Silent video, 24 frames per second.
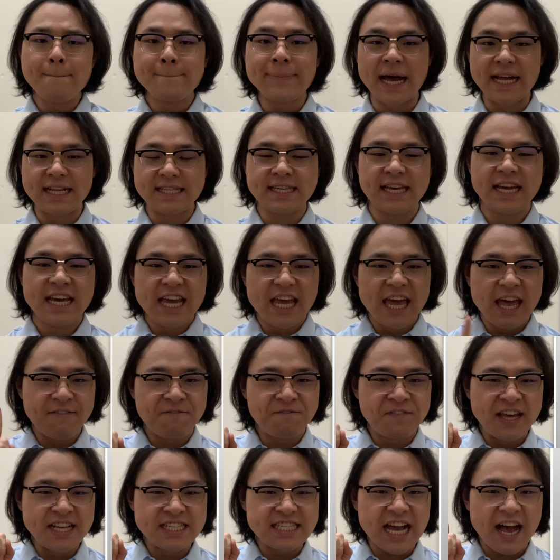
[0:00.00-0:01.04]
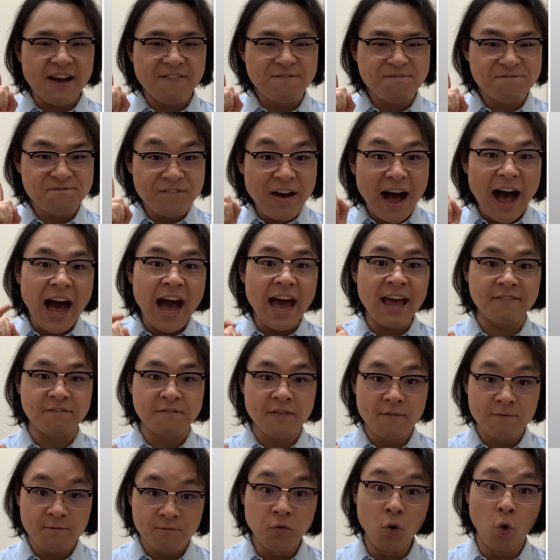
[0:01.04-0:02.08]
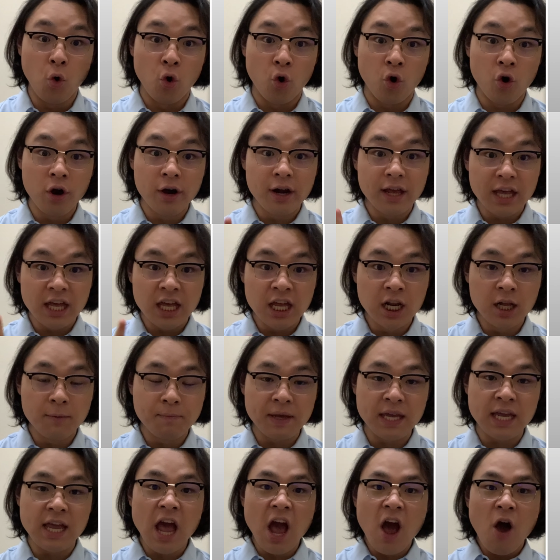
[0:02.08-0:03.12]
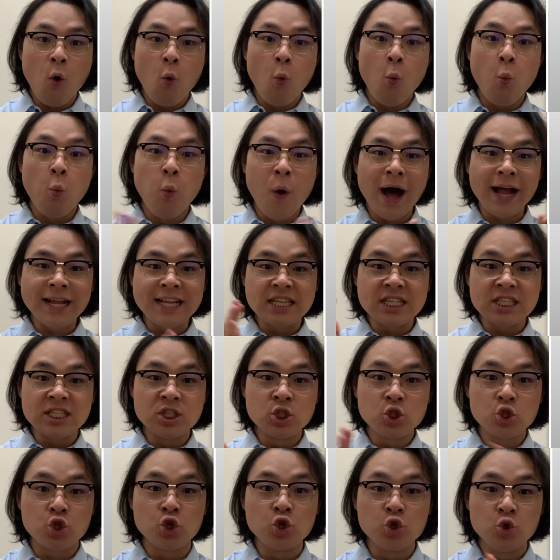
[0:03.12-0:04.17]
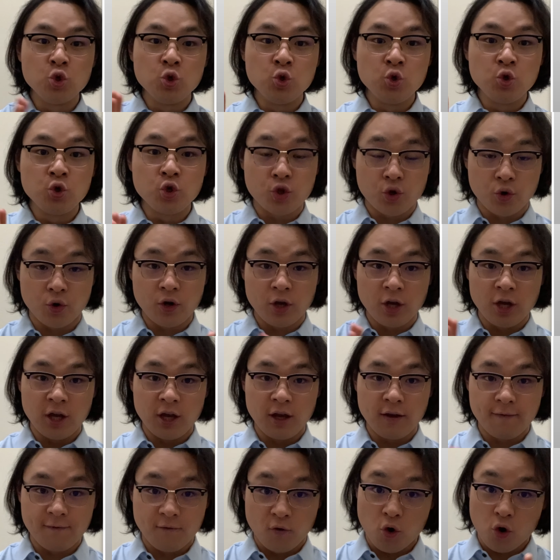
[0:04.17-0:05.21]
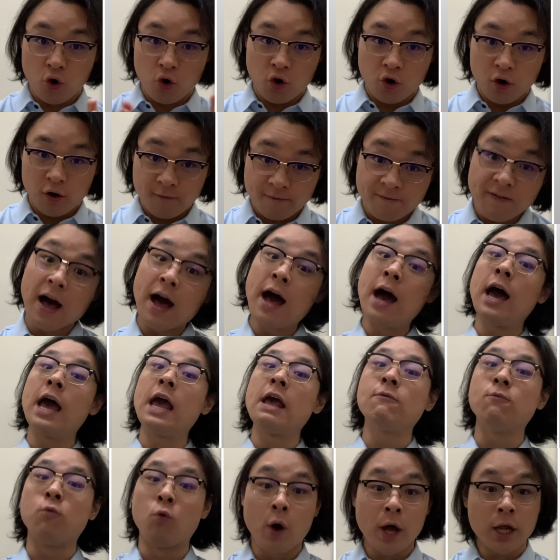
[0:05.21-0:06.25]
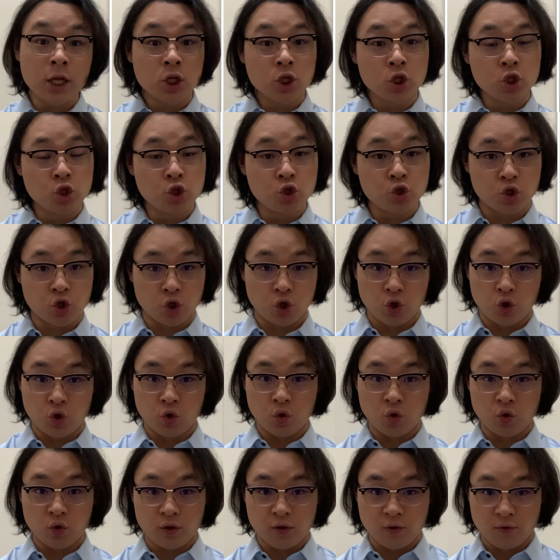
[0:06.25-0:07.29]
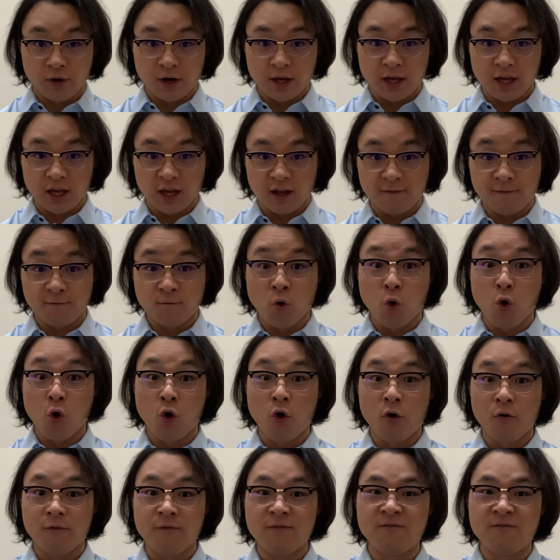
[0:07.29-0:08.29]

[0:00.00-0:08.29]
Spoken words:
But if it's a 5, 4, it'll be 1, 2, 3, 4, 5. 1, 2, 3, 4.